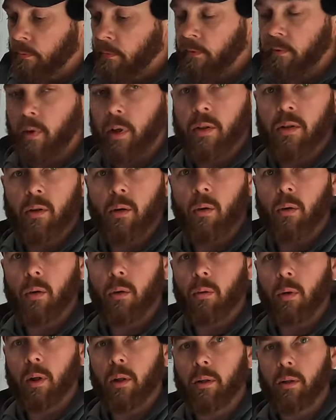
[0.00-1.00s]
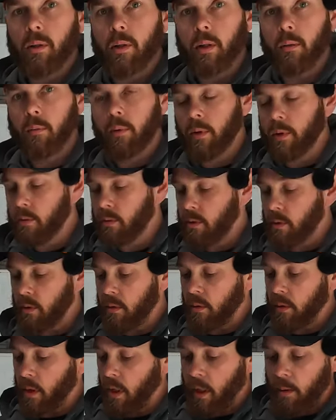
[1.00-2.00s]
flux core welder that we're using,
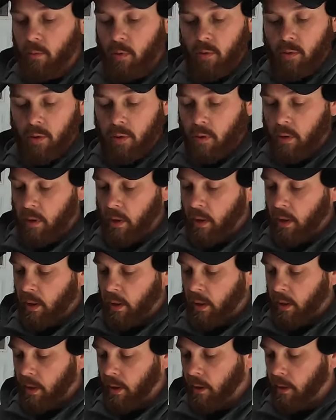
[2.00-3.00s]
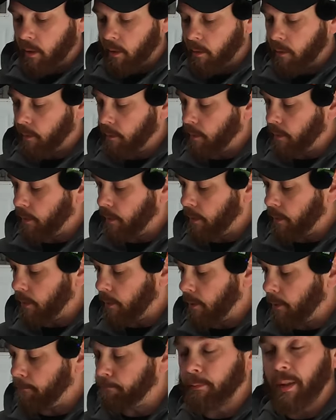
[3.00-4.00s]
or I'm using, and
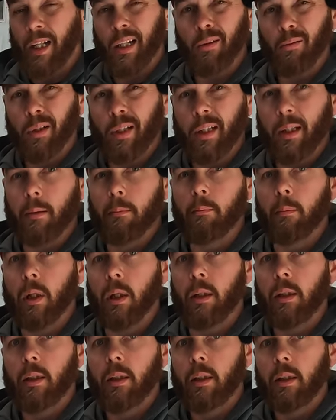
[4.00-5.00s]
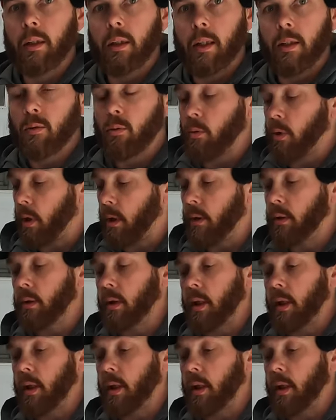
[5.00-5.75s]
uh, I don't like it, but that's okay.